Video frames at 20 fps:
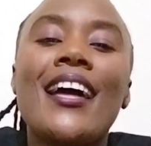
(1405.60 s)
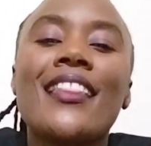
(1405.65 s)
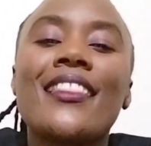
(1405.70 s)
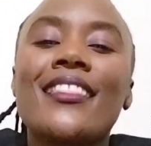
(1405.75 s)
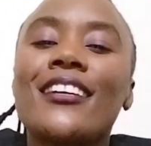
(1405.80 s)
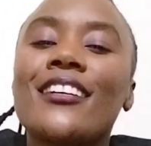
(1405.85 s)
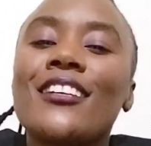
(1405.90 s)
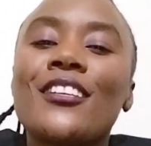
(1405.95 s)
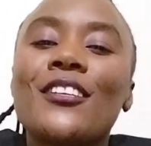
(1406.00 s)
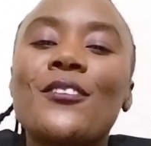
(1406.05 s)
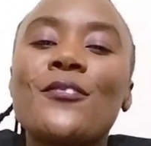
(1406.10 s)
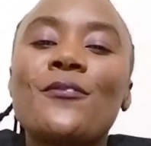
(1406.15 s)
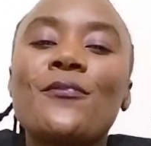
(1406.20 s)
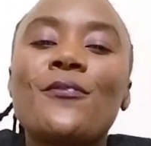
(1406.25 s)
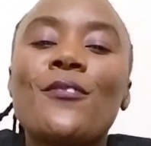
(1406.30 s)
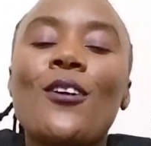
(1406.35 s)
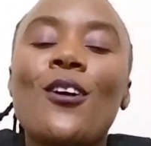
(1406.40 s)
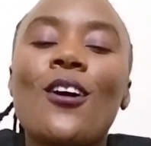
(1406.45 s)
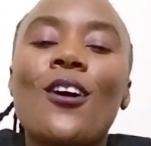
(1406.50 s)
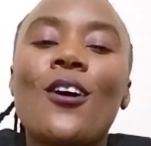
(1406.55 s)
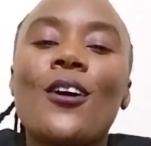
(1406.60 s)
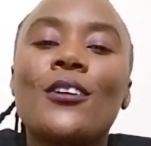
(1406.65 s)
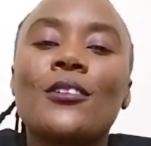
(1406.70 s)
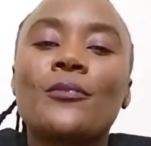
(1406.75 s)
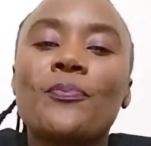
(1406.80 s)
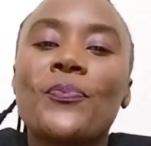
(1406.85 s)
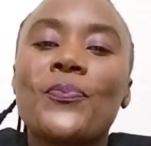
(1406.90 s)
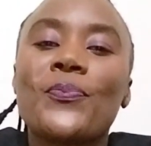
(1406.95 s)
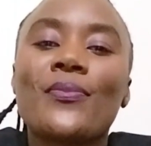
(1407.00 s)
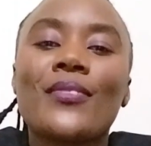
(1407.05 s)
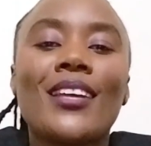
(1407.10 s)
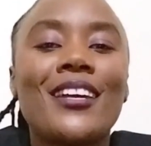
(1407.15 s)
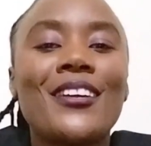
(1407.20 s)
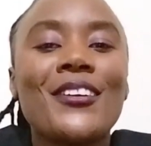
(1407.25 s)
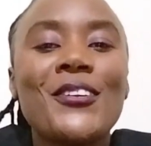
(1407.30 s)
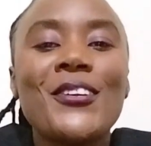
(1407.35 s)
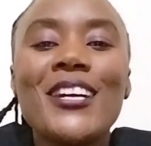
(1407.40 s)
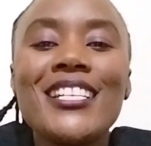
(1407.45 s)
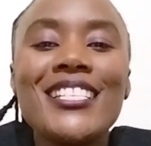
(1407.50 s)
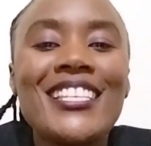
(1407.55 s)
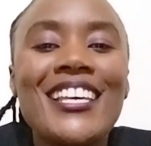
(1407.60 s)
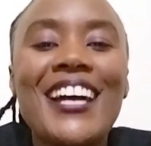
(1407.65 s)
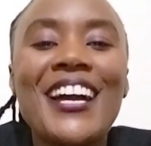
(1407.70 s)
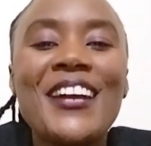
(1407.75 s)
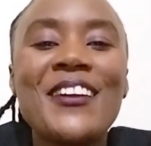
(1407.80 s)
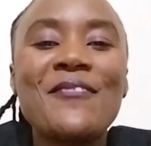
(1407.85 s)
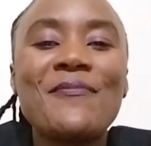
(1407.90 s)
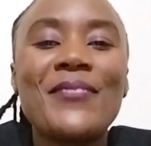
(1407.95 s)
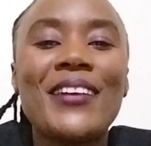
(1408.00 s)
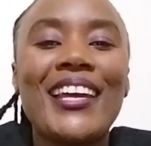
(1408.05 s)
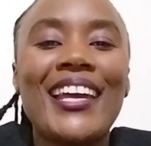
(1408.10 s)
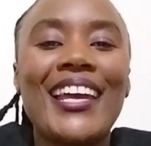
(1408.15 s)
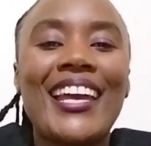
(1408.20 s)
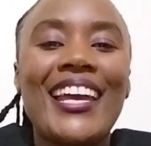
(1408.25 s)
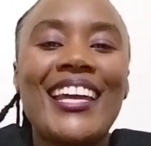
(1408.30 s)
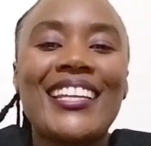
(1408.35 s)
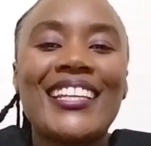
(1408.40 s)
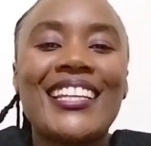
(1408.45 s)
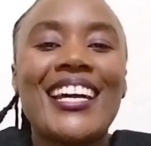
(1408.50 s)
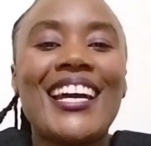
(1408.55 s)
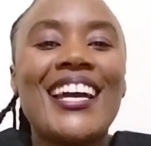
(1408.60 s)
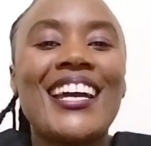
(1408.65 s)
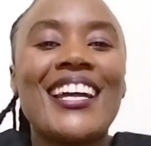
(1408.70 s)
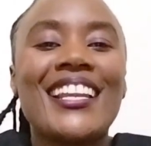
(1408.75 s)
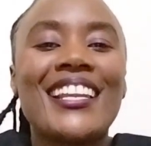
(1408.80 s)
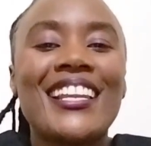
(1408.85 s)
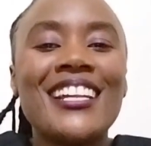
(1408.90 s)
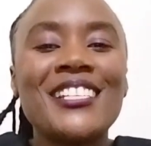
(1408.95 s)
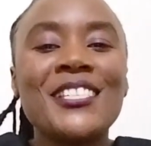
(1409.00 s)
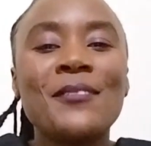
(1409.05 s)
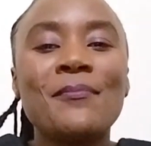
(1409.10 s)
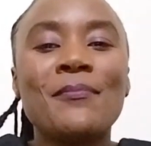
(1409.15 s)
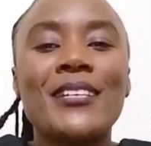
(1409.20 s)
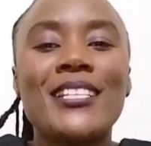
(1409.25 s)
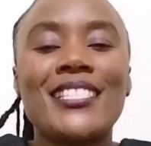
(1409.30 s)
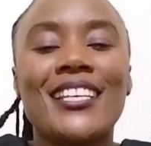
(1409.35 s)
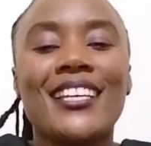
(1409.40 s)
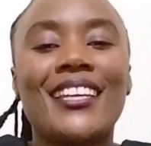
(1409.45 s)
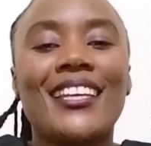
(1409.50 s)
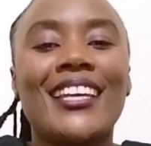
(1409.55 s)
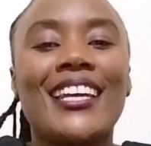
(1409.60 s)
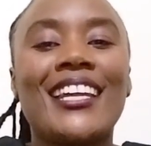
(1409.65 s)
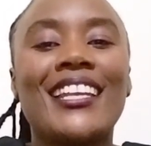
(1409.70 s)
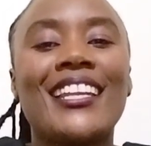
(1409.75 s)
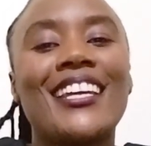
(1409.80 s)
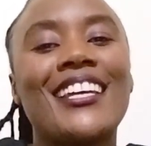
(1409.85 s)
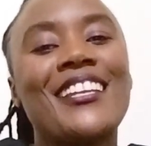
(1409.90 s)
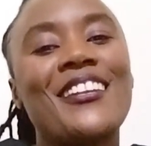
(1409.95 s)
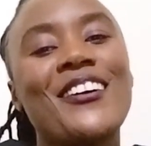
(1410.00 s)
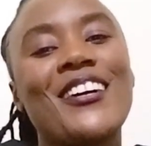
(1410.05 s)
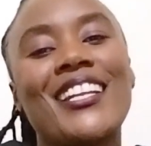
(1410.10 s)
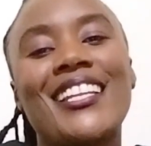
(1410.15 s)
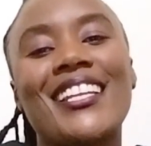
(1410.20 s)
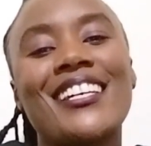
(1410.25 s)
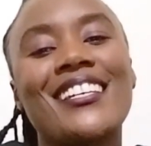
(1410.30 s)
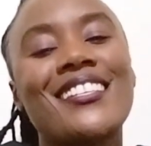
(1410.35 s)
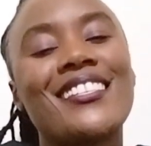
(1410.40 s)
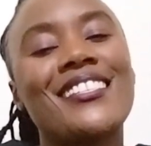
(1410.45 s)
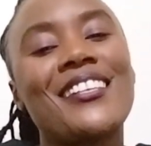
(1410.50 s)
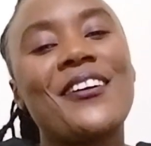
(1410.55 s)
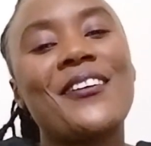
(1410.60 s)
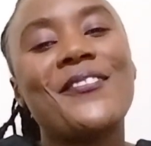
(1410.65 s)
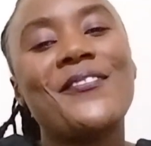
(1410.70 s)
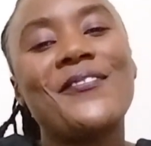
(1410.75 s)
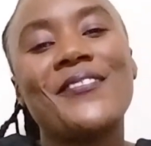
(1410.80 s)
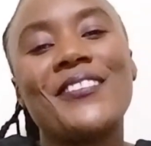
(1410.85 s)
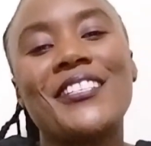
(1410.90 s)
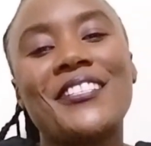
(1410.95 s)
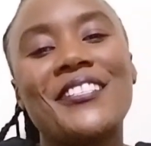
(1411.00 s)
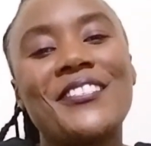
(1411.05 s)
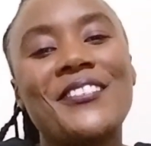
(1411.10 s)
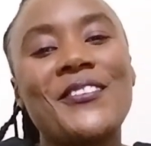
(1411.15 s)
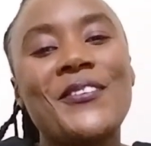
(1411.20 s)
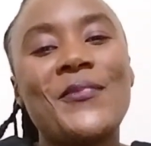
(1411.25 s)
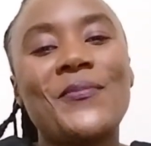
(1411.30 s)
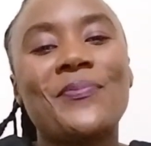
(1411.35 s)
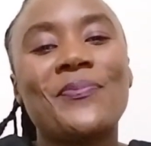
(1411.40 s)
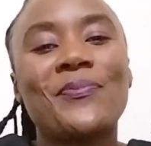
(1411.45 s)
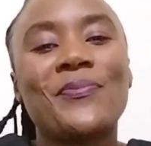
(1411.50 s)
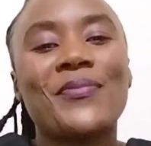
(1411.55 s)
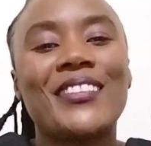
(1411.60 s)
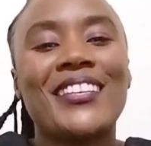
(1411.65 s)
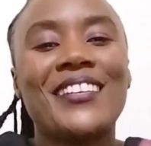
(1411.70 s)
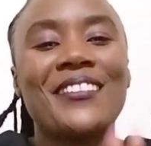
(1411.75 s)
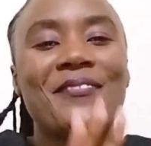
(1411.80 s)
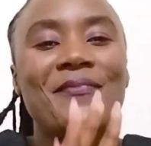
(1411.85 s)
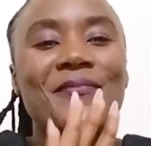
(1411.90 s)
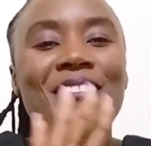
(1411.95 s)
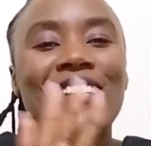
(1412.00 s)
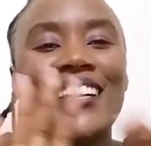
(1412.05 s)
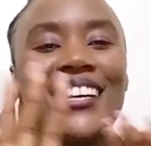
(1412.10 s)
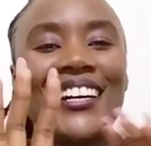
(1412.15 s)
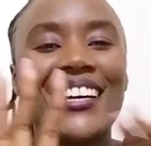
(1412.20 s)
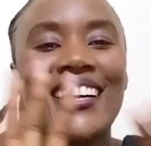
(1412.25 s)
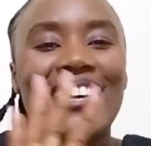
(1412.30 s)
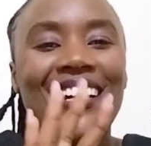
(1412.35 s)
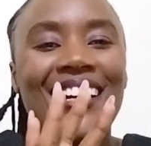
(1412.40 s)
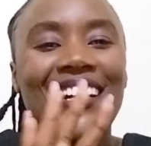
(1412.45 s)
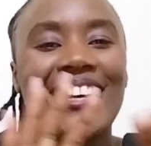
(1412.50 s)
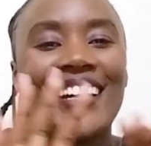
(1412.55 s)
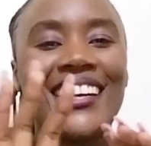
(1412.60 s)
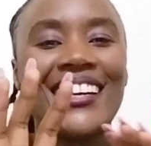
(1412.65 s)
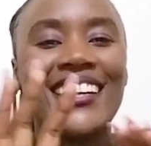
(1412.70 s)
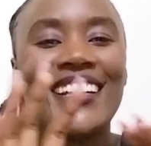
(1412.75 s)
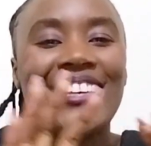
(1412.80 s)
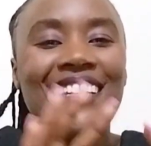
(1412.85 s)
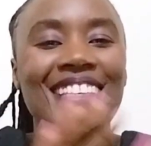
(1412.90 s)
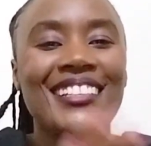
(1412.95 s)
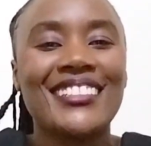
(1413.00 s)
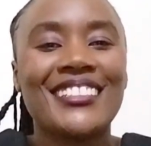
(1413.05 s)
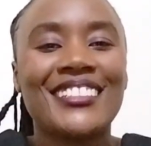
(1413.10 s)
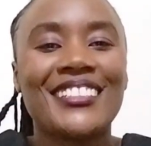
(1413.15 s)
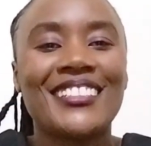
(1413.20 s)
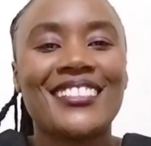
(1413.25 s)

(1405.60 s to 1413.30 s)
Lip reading: Thank you for your time, and let's meet again in our next video. Bye.